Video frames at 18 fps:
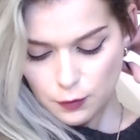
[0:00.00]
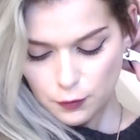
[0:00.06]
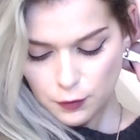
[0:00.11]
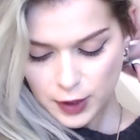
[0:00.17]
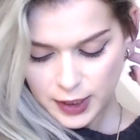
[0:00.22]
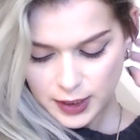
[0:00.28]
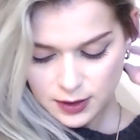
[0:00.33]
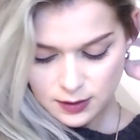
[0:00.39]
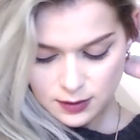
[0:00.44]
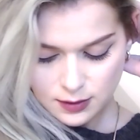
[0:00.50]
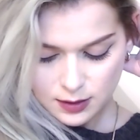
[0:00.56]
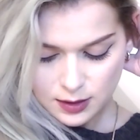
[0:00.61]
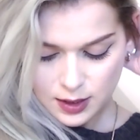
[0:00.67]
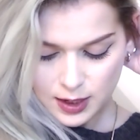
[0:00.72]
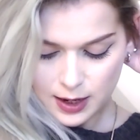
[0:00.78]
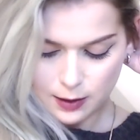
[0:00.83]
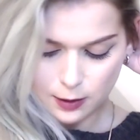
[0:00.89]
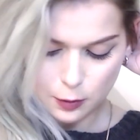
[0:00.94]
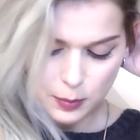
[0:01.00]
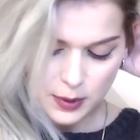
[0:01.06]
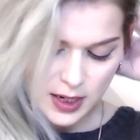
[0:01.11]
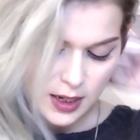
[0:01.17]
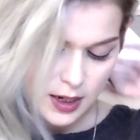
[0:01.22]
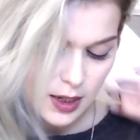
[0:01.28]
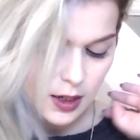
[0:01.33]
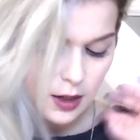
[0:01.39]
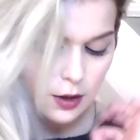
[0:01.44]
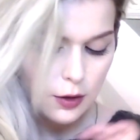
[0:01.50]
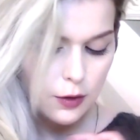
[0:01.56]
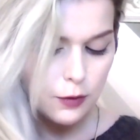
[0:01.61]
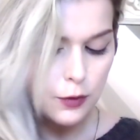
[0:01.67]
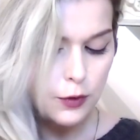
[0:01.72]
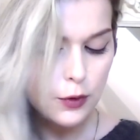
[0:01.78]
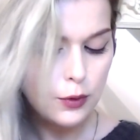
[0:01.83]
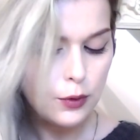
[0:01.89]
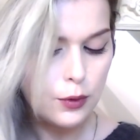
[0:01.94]
Right, now the beginning
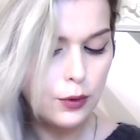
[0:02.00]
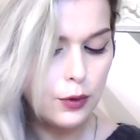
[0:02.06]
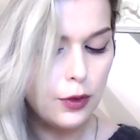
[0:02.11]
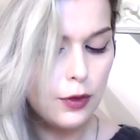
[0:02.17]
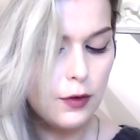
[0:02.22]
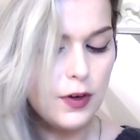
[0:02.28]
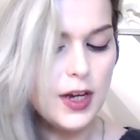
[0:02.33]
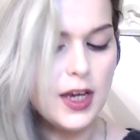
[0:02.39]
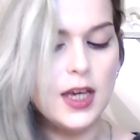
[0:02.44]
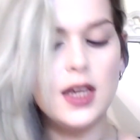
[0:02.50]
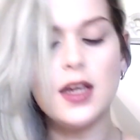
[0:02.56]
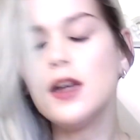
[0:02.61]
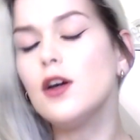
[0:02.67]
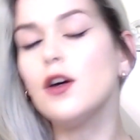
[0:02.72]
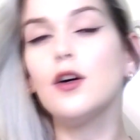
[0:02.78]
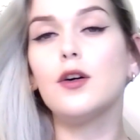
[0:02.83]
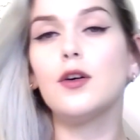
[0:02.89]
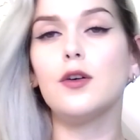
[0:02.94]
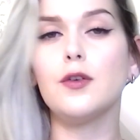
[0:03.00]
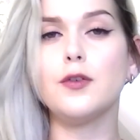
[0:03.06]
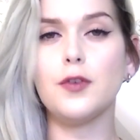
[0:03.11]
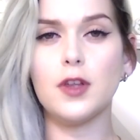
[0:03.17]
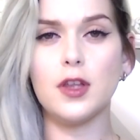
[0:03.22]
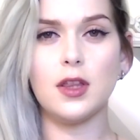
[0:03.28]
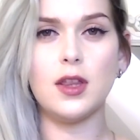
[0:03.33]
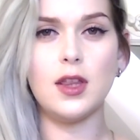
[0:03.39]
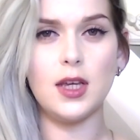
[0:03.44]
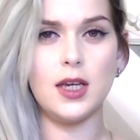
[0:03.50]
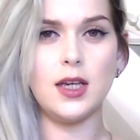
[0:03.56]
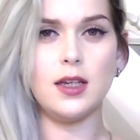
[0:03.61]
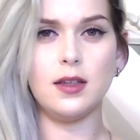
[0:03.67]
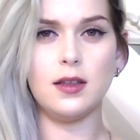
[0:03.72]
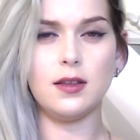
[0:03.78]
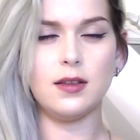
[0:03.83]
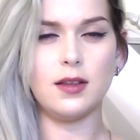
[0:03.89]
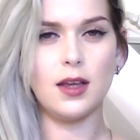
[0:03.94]
of all 3 of
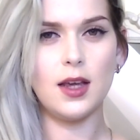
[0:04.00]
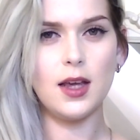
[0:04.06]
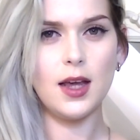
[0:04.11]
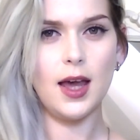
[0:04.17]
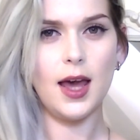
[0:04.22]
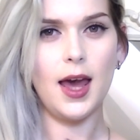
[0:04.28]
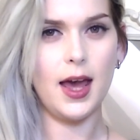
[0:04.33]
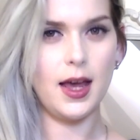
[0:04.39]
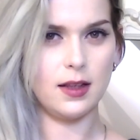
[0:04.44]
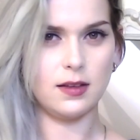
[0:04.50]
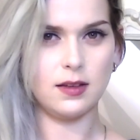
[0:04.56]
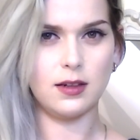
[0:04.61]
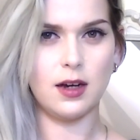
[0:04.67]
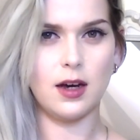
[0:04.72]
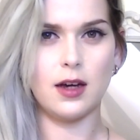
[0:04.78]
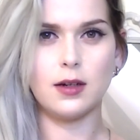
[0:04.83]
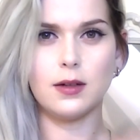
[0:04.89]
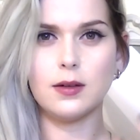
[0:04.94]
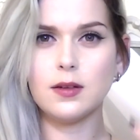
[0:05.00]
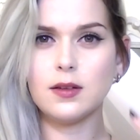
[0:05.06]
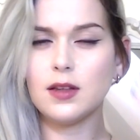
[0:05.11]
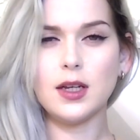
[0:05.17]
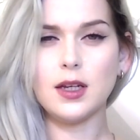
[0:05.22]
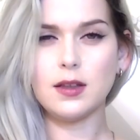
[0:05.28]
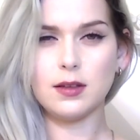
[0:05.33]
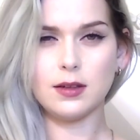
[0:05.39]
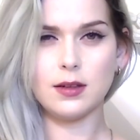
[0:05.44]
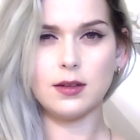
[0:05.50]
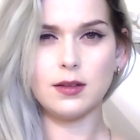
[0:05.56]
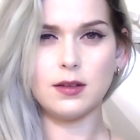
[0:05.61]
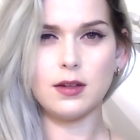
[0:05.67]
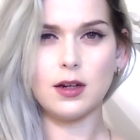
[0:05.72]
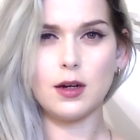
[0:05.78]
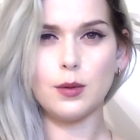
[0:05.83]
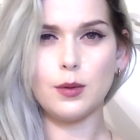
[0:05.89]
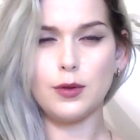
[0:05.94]
these hairstyles is going to
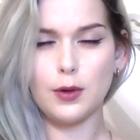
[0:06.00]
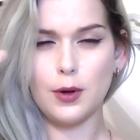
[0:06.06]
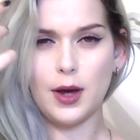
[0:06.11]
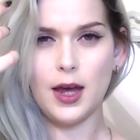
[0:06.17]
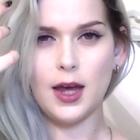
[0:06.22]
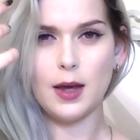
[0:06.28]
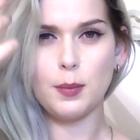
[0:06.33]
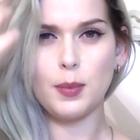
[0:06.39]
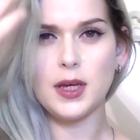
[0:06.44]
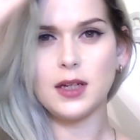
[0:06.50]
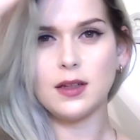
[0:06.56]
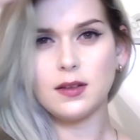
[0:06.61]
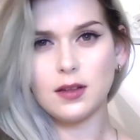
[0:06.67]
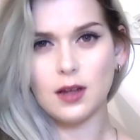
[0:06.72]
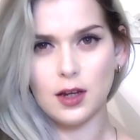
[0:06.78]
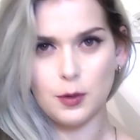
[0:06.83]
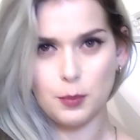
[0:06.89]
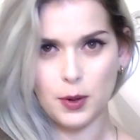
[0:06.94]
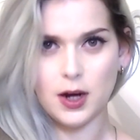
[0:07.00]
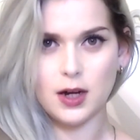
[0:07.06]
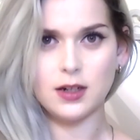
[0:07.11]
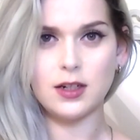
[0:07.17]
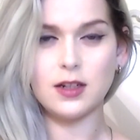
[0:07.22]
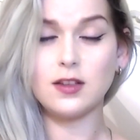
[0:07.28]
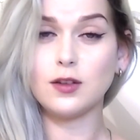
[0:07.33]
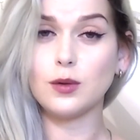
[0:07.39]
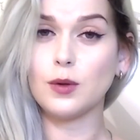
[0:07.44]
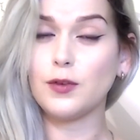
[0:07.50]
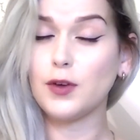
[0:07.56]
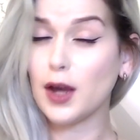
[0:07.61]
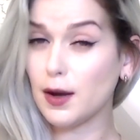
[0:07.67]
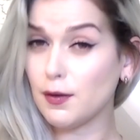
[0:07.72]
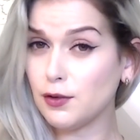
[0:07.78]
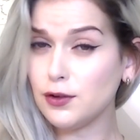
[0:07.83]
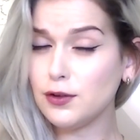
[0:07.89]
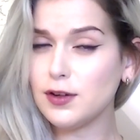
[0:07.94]
start with your hair being side parted. So if you haven't